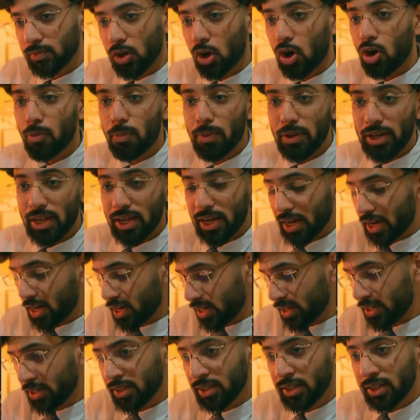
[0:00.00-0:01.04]

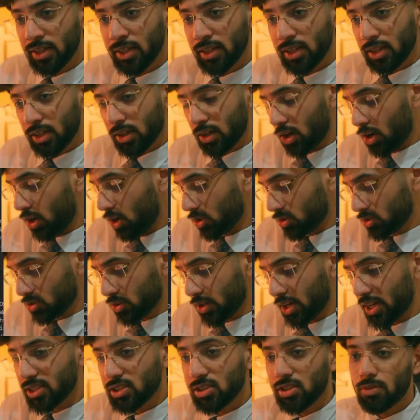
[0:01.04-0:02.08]
OpenAI also
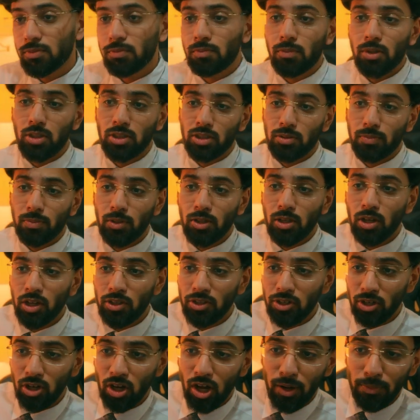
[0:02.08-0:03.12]
has multiple
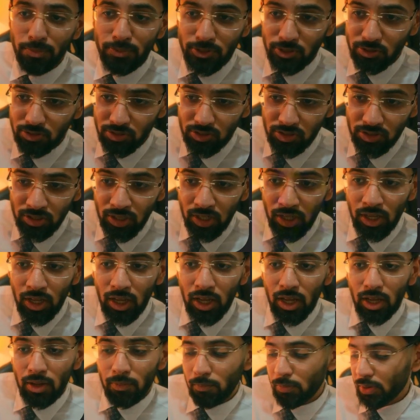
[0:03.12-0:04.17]
other options,
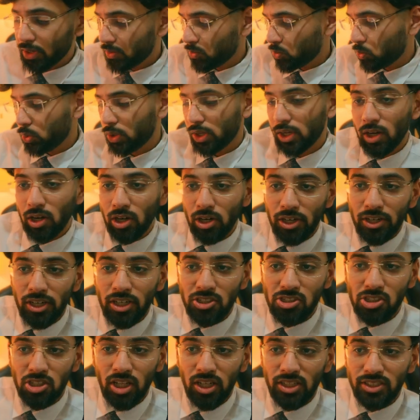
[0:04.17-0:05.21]
but we are
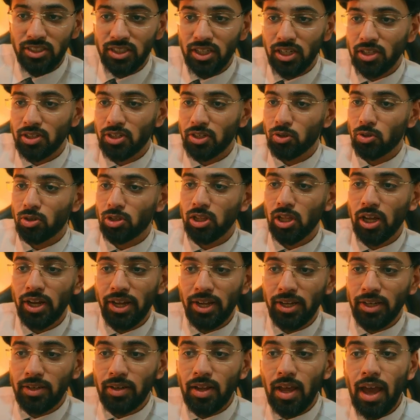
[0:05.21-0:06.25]
initializing a new
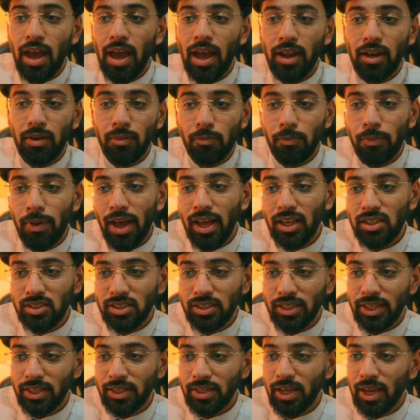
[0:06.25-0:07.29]
client and
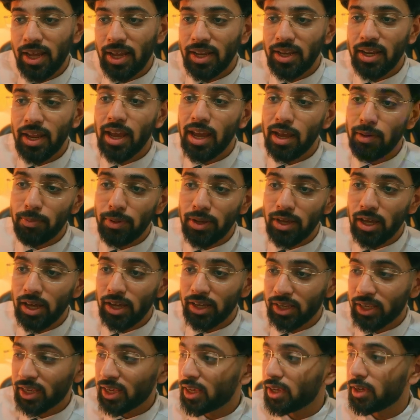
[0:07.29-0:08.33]
passing it an API
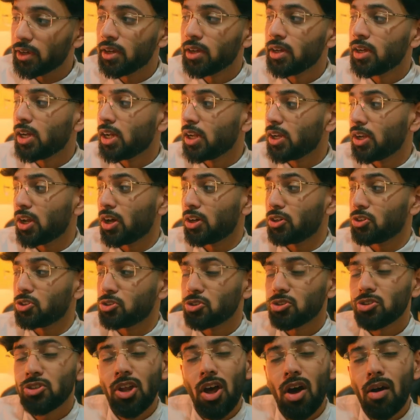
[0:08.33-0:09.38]
key. Now you
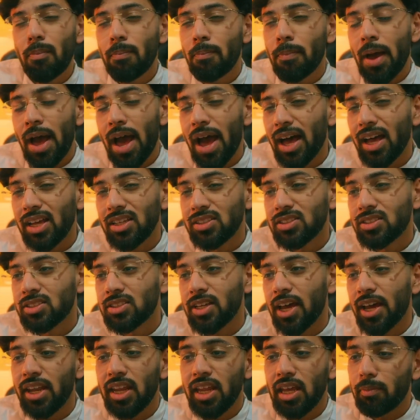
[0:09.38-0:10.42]
should not pass
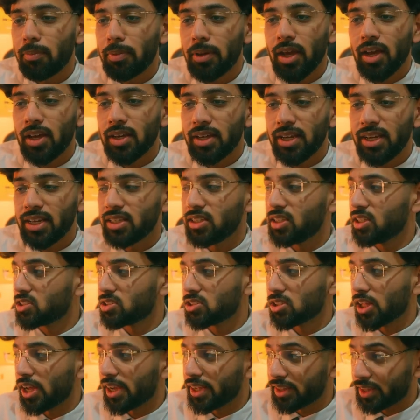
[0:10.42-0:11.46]
an API key
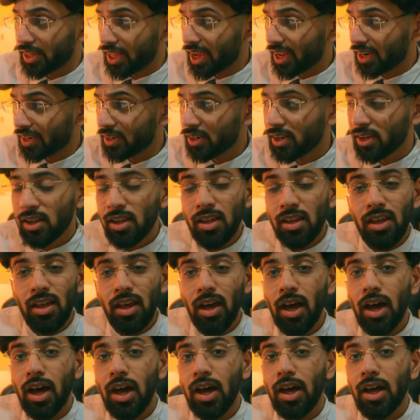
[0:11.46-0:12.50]
just like that,
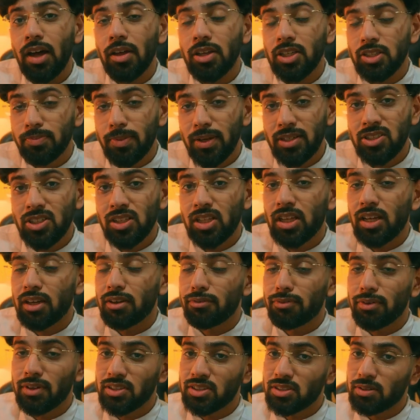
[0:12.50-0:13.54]
especially
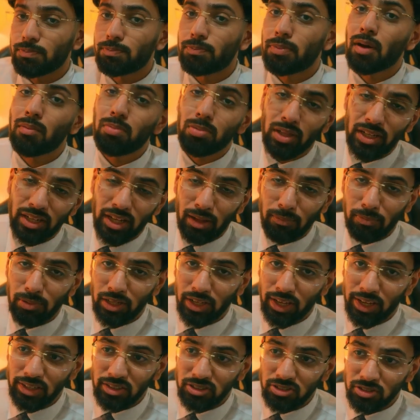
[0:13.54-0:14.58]
if it's a public
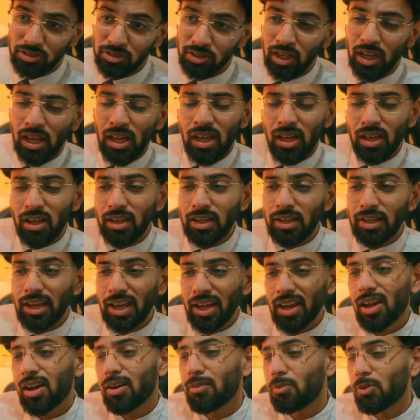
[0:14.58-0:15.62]
application.
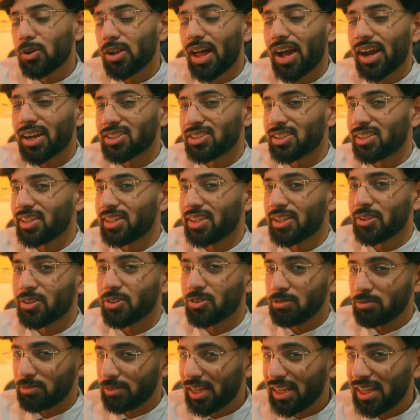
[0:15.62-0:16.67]
GitHub will actually
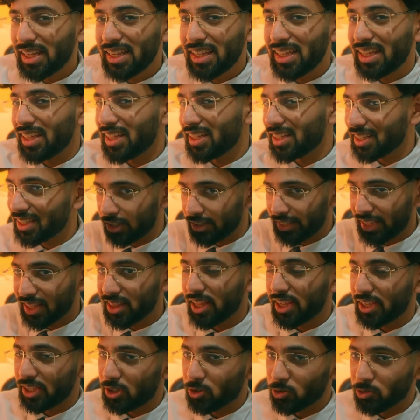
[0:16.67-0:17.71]
really yell
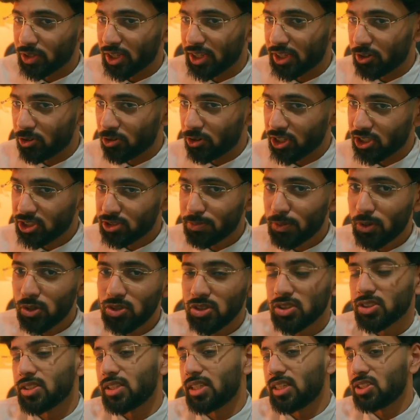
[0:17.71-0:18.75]
at you that you're
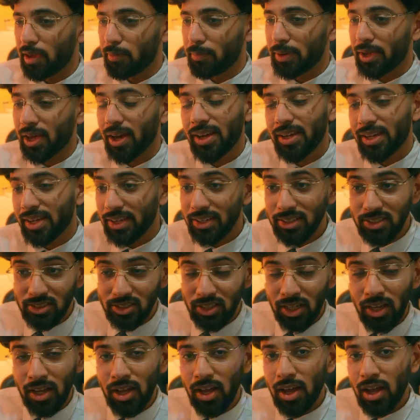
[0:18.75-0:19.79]
exposing these API keys.
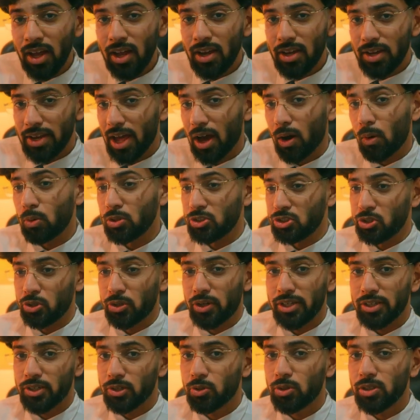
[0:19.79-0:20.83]
Now what you
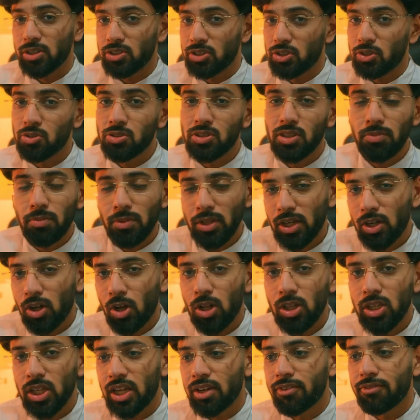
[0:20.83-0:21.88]
can do is use something
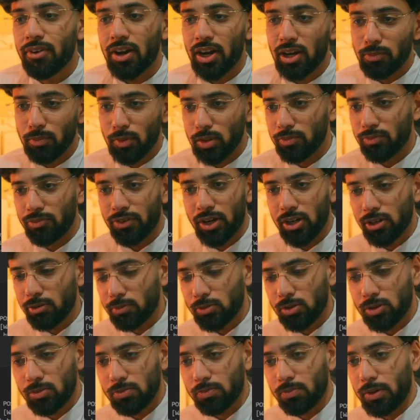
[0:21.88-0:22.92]
called environment
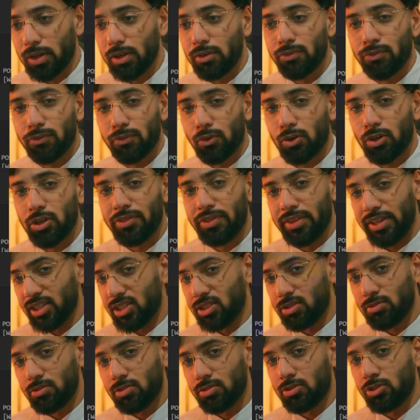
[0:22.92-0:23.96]
variable, but for
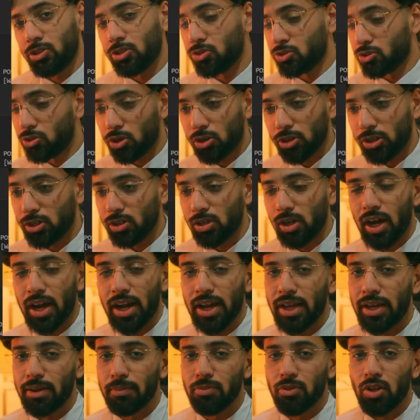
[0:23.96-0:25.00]
this tutorial I
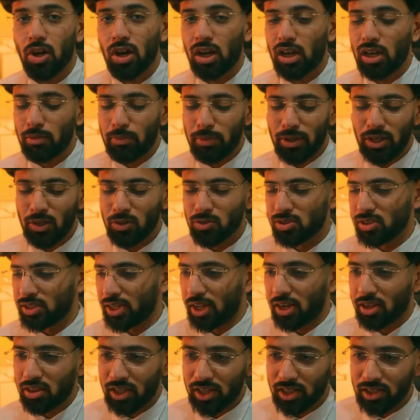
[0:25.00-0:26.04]
am not going to be using
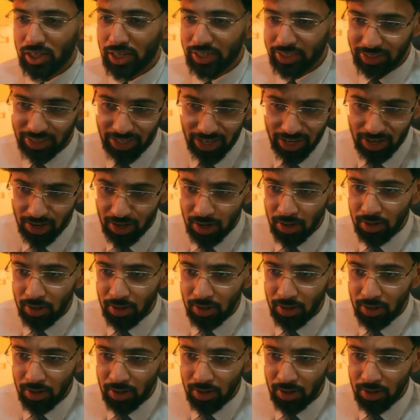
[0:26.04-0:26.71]
anything like that.